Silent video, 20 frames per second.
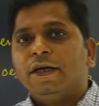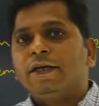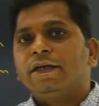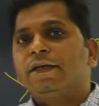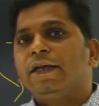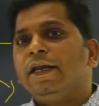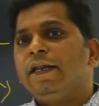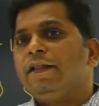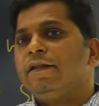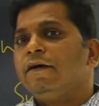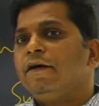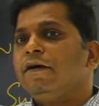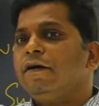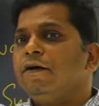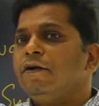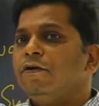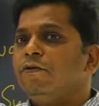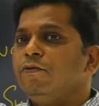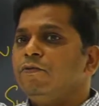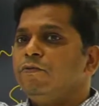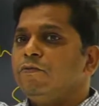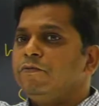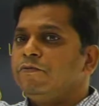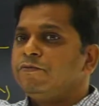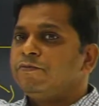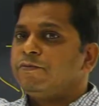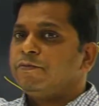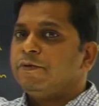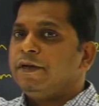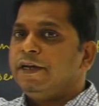till the
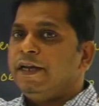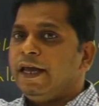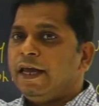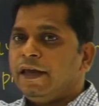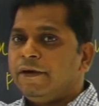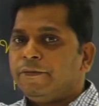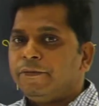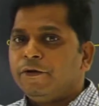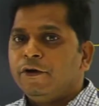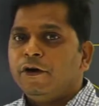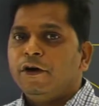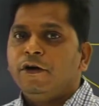leaf